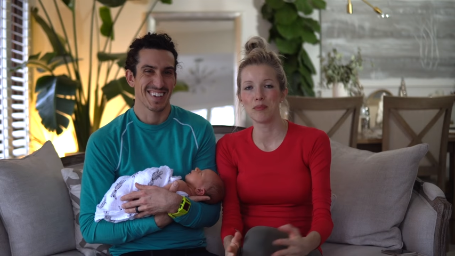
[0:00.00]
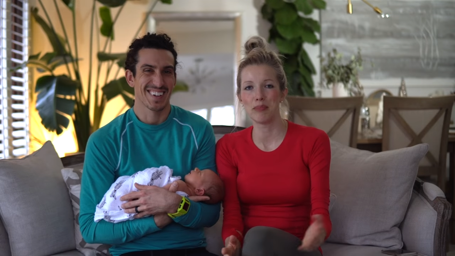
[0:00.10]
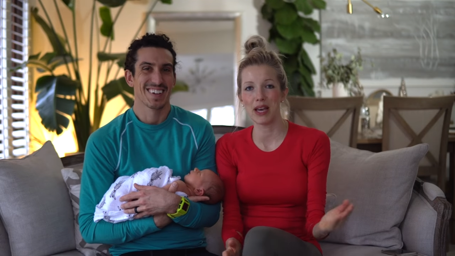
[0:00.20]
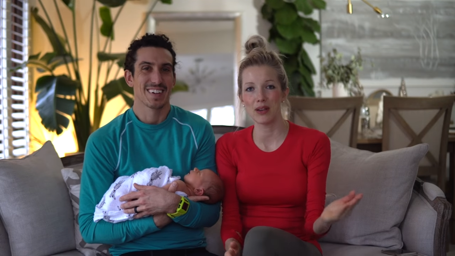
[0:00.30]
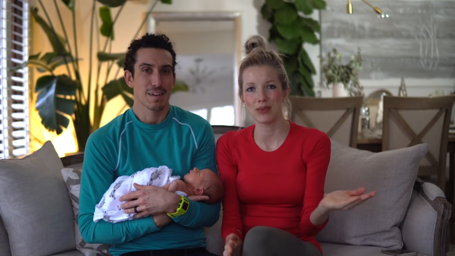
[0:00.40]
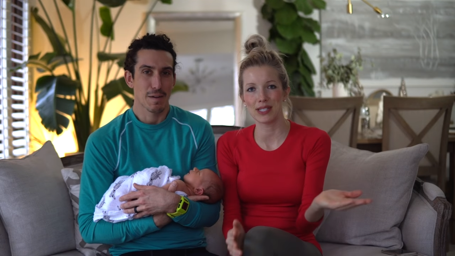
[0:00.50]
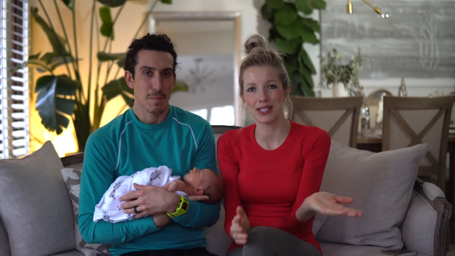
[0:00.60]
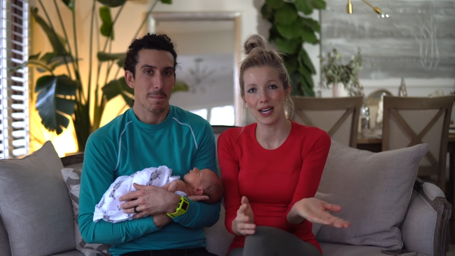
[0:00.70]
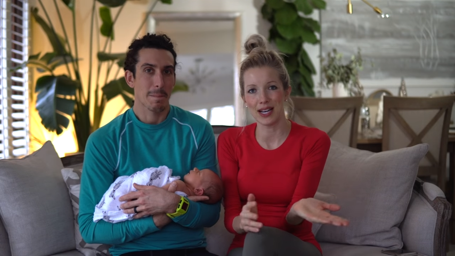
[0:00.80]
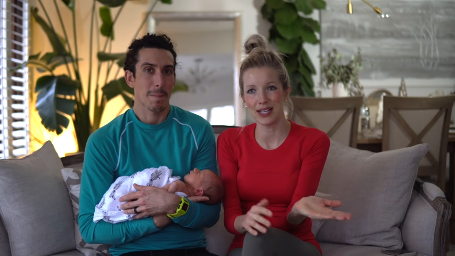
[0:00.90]
Speaker 1: the bed
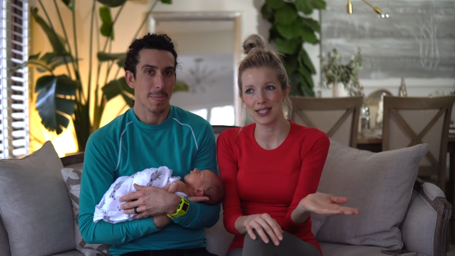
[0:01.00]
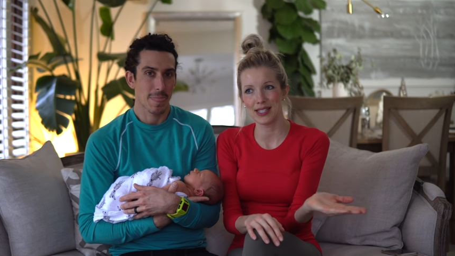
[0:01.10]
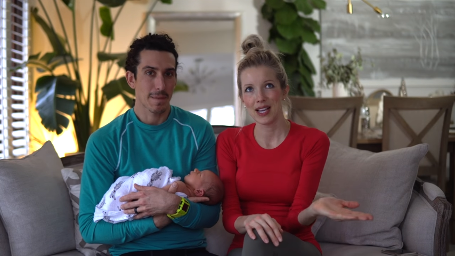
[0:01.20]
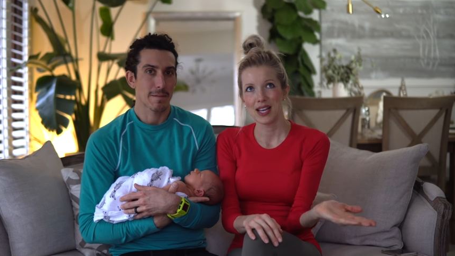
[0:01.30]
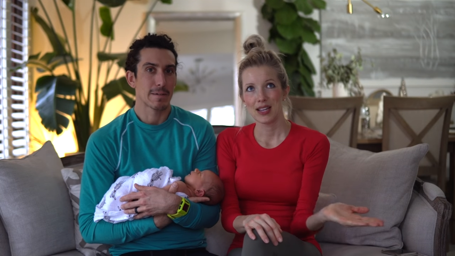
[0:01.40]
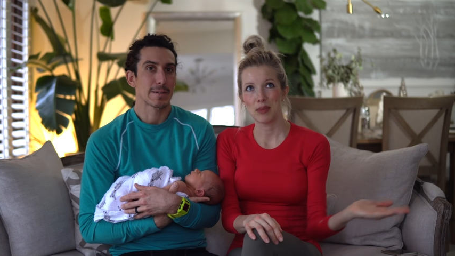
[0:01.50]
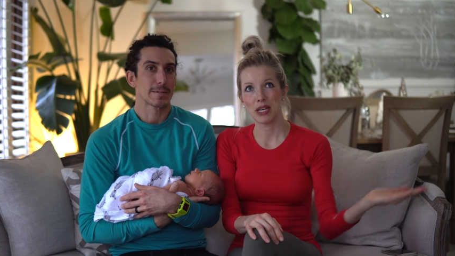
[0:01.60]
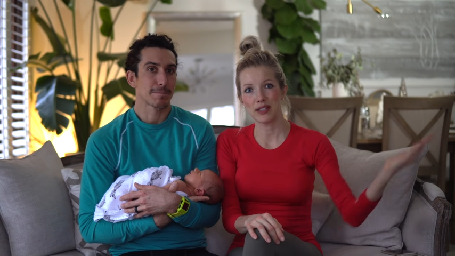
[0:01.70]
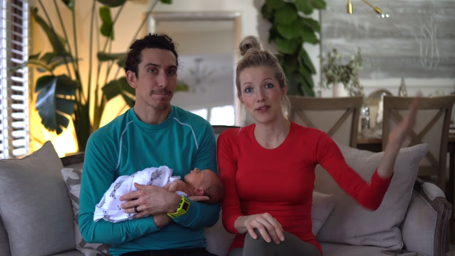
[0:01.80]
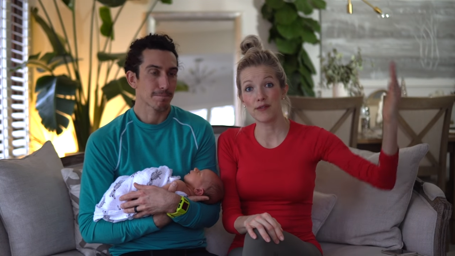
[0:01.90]
was nice
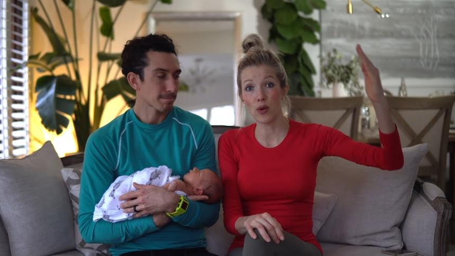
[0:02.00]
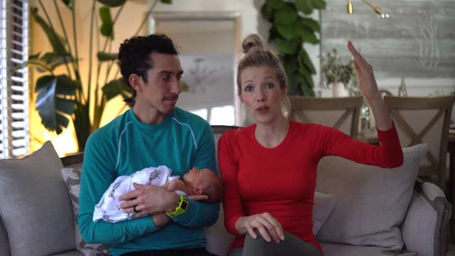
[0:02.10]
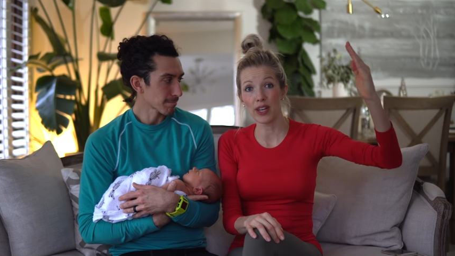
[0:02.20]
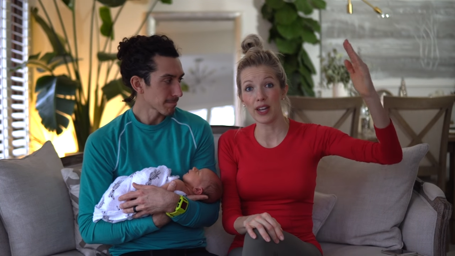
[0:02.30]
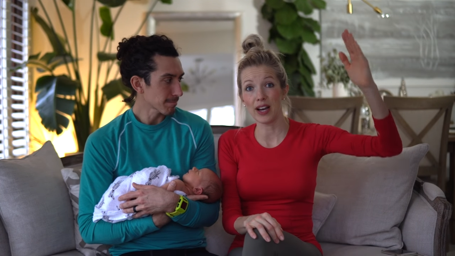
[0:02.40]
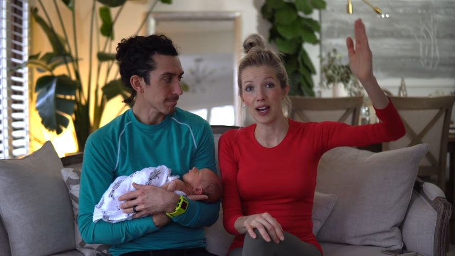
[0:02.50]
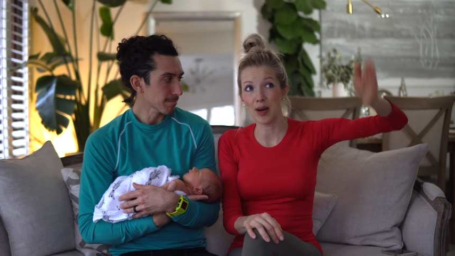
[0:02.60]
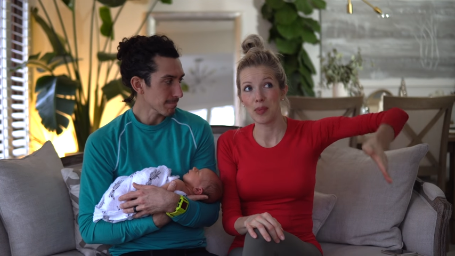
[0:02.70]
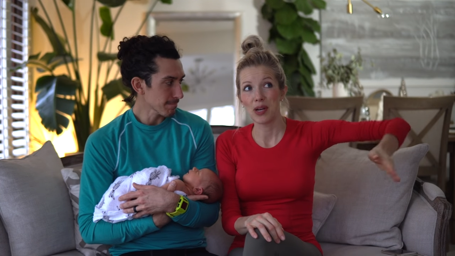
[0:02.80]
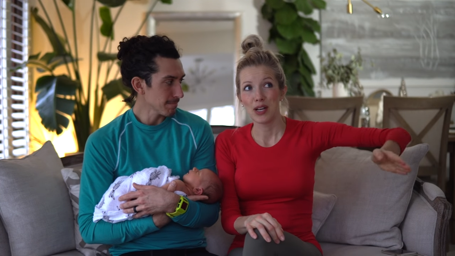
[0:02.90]
because it folded
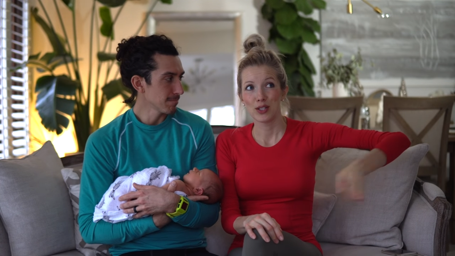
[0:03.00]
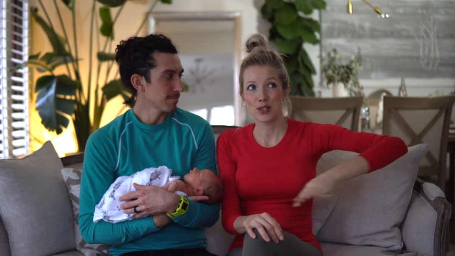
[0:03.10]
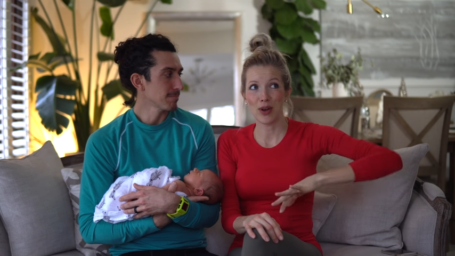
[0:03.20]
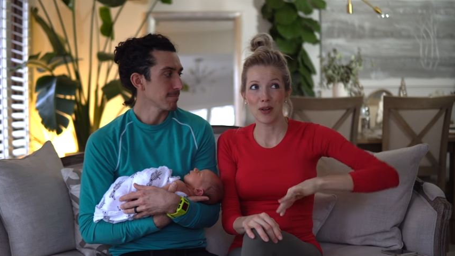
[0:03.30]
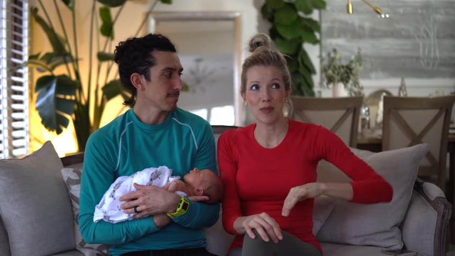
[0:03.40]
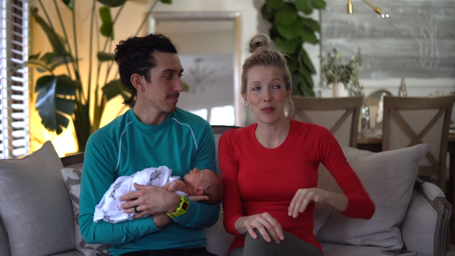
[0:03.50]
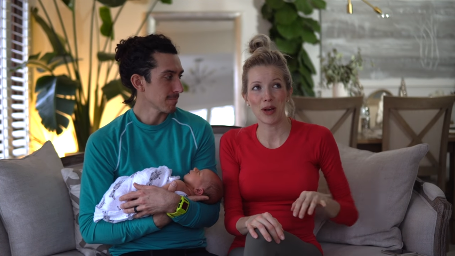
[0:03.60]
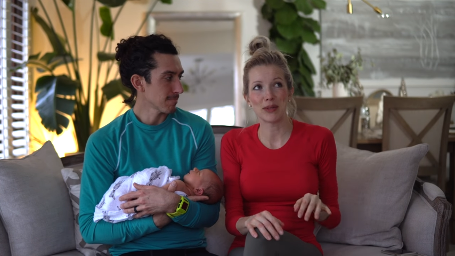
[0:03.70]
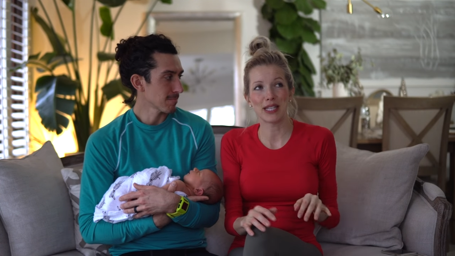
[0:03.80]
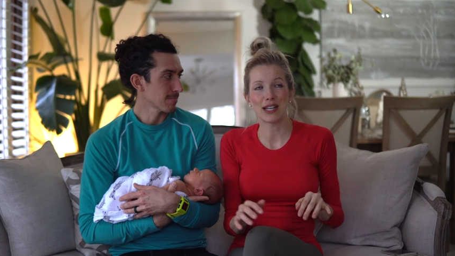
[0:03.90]
up. So I
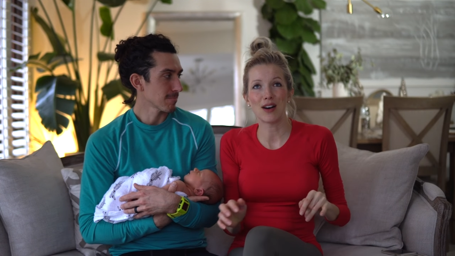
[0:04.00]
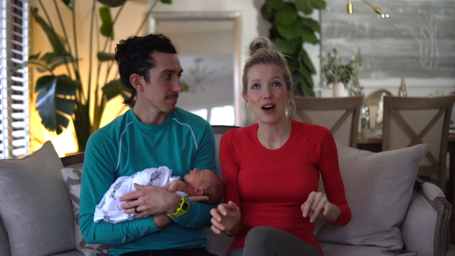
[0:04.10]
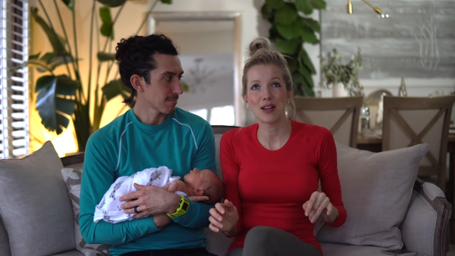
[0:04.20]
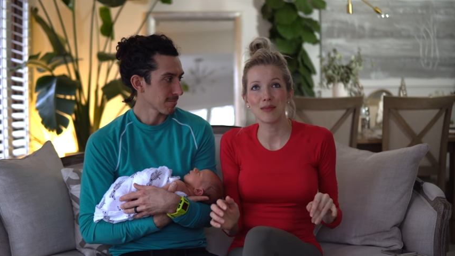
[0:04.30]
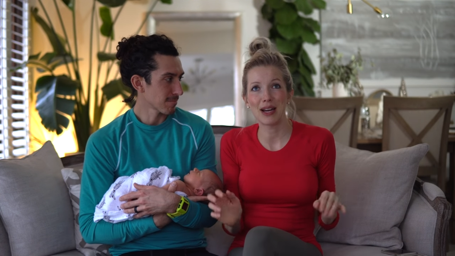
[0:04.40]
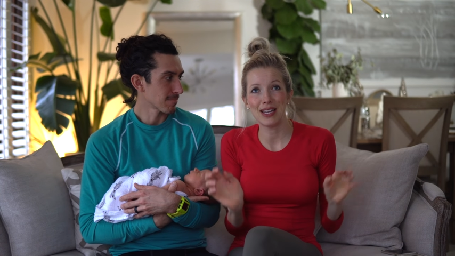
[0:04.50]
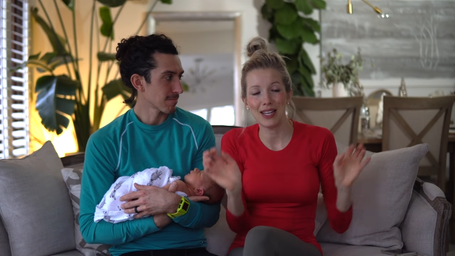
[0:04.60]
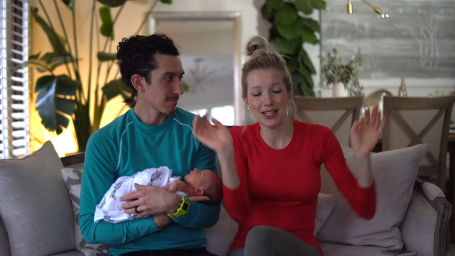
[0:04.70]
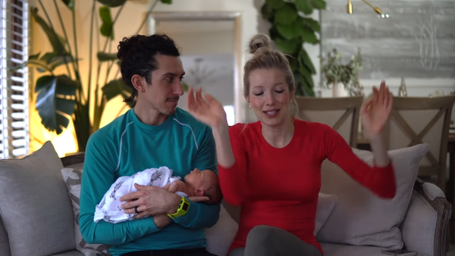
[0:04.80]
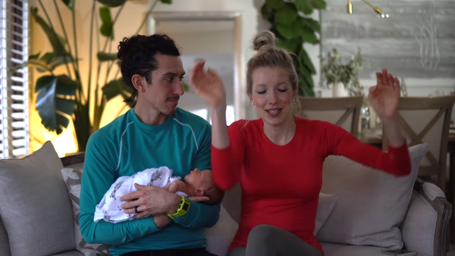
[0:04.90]
remember I was like on my
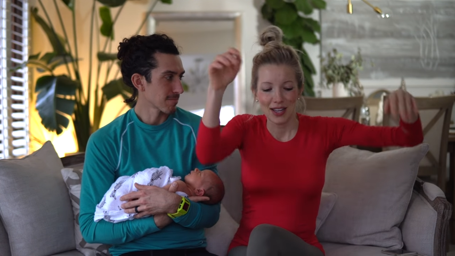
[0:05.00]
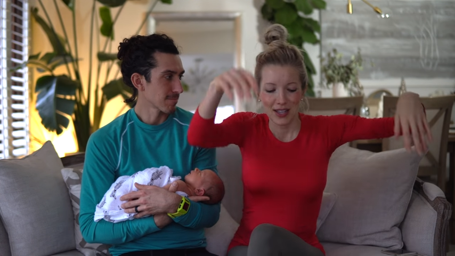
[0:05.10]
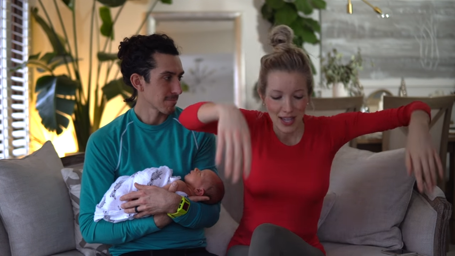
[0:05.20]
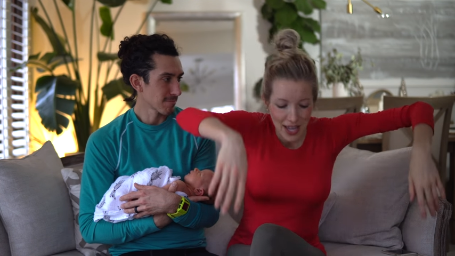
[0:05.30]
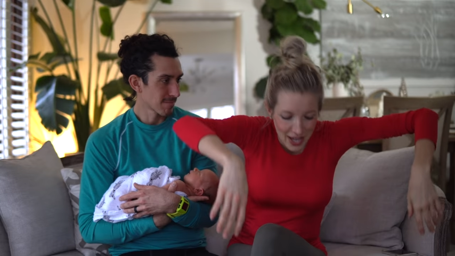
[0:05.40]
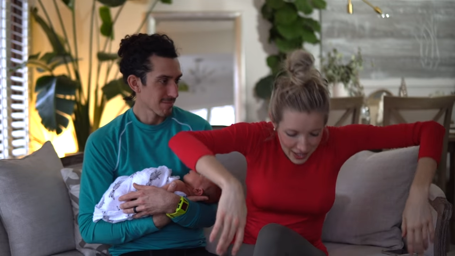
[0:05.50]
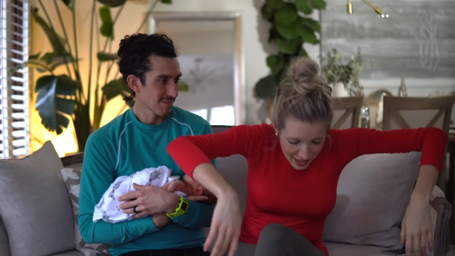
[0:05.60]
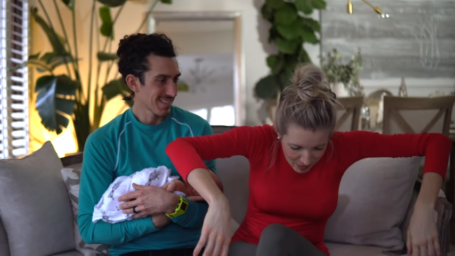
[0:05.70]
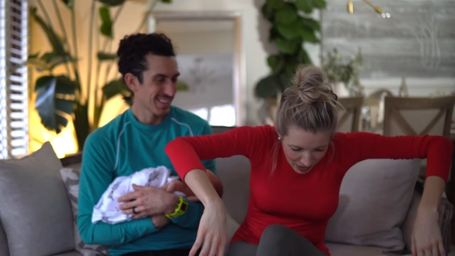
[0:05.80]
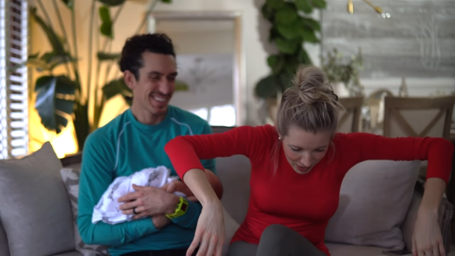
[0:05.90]
knees,
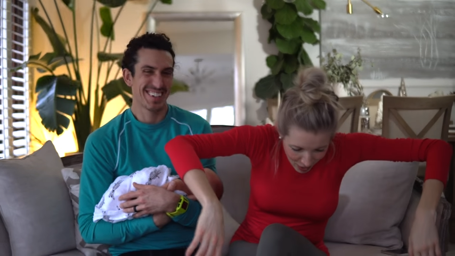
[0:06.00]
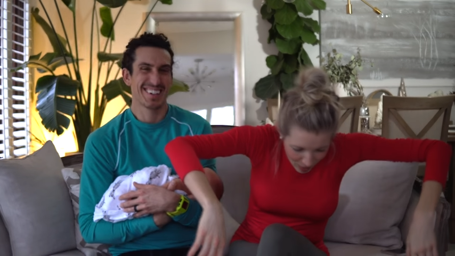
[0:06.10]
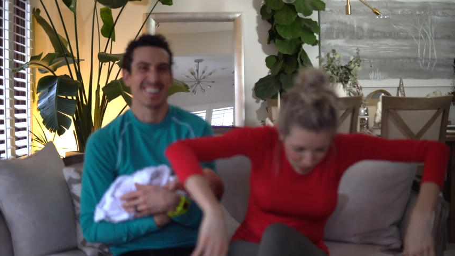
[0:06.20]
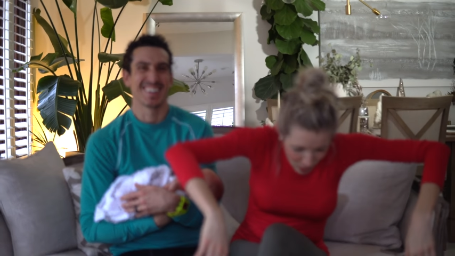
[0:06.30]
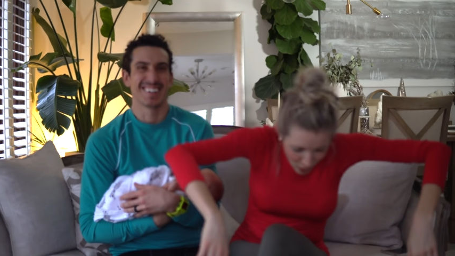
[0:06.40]
hanging my arms